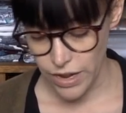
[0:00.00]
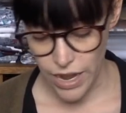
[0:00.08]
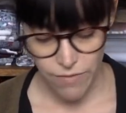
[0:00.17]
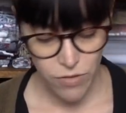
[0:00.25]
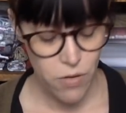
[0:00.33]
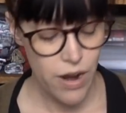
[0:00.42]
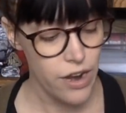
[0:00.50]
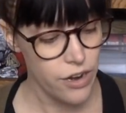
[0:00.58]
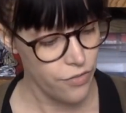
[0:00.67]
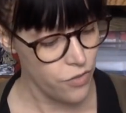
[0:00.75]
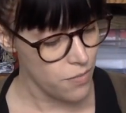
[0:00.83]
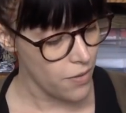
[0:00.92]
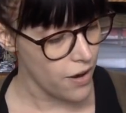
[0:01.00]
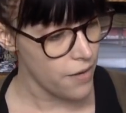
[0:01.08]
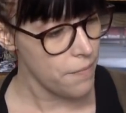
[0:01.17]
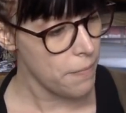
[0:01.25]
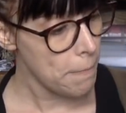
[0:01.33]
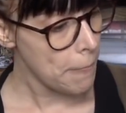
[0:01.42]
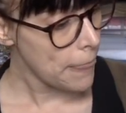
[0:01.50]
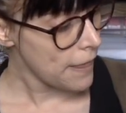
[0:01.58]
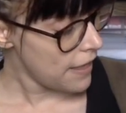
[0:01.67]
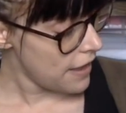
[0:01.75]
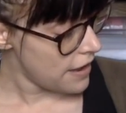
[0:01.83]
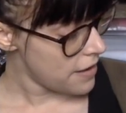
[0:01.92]
I've acquired a few more.
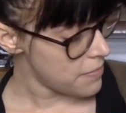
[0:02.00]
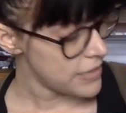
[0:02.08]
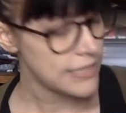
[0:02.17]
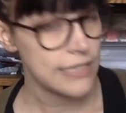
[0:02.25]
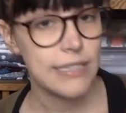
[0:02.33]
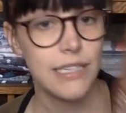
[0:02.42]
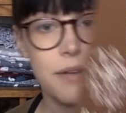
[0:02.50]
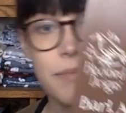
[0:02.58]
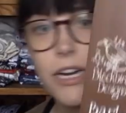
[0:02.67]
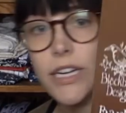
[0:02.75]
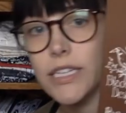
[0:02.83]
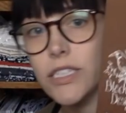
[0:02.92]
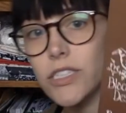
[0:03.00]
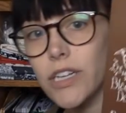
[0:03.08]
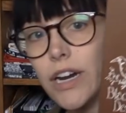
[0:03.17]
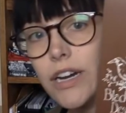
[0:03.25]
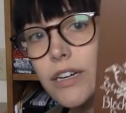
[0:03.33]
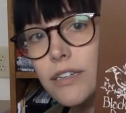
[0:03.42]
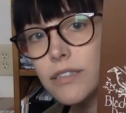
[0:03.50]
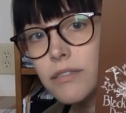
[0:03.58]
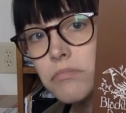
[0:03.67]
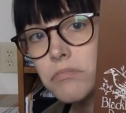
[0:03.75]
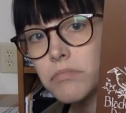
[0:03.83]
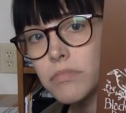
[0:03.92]
This is American Star.
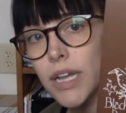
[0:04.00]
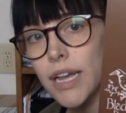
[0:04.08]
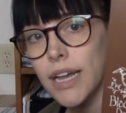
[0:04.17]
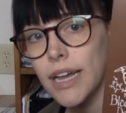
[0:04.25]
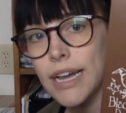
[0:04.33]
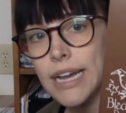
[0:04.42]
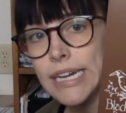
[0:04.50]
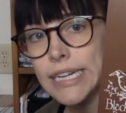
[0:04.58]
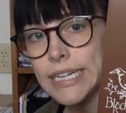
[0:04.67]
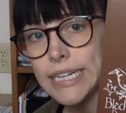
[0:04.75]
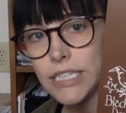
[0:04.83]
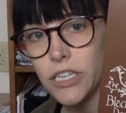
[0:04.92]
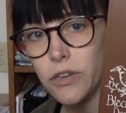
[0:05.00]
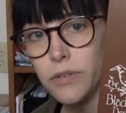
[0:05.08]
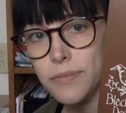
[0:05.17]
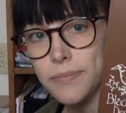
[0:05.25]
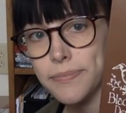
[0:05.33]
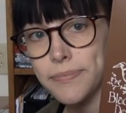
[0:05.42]
That's cute.